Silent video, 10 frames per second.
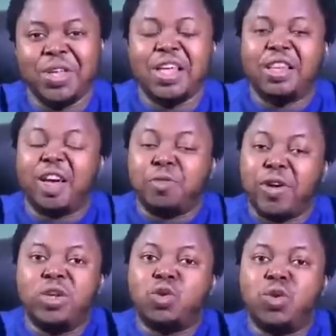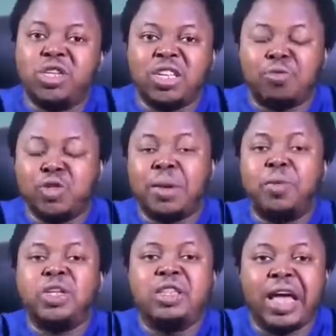they have provided liquidity. They have put their
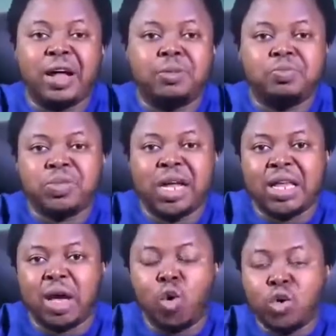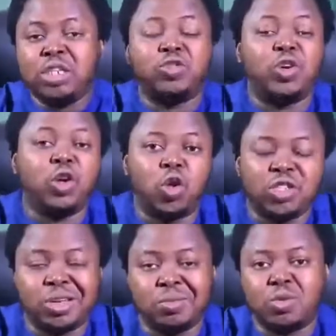money there and they are holding it for a long
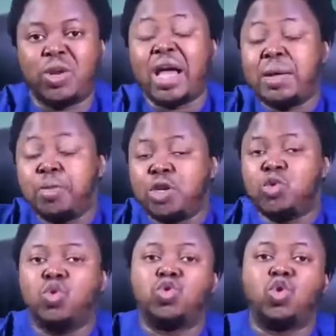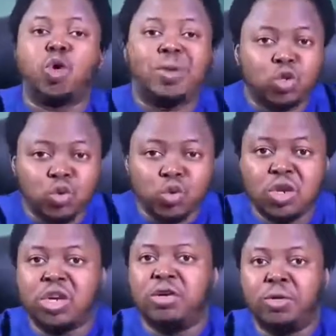time, so that anybody who wants to come and do
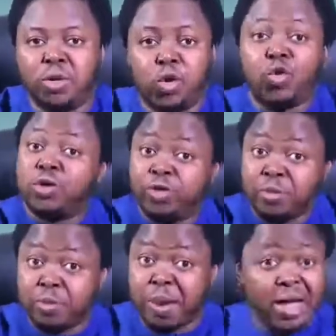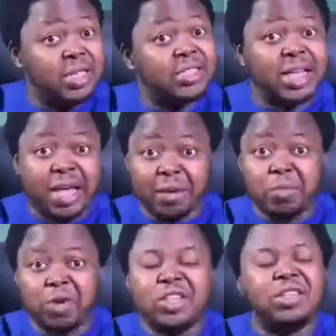loans from the banks can get
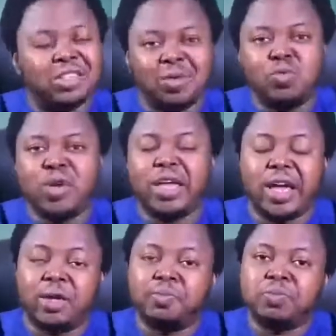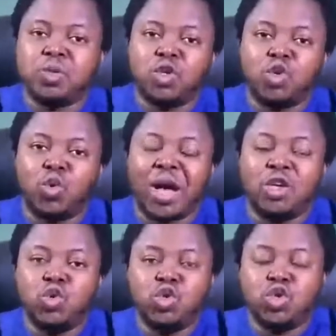money. The same way here, you can
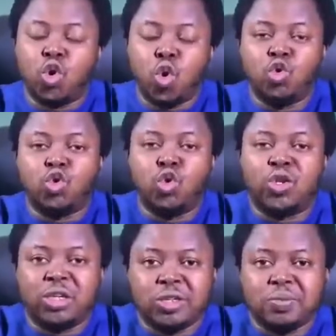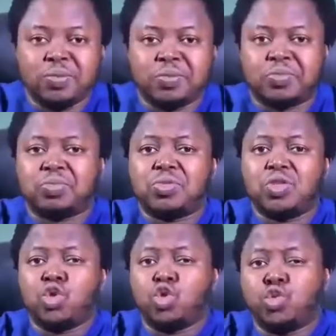use your own tokens
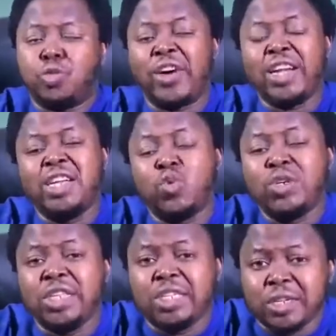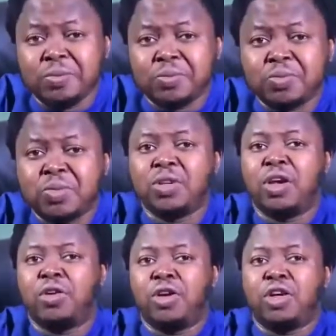to provide liquidity
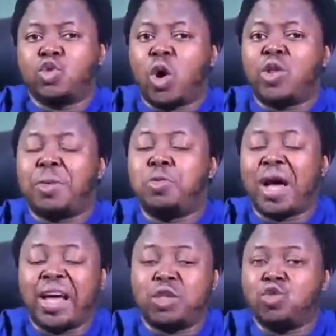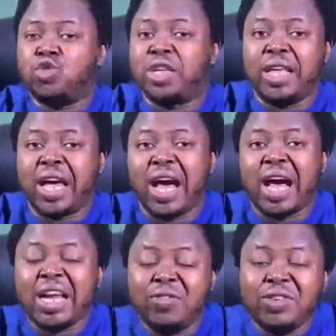so that other people can get to trade there.
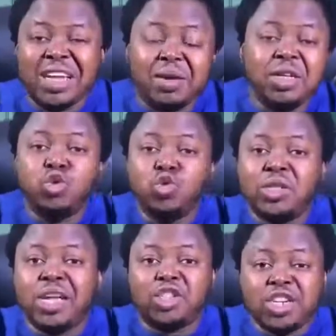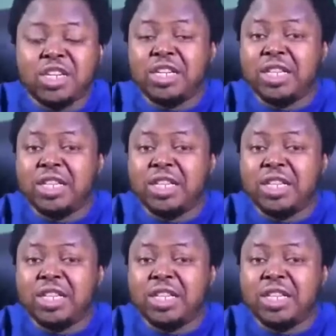And every time they do their trading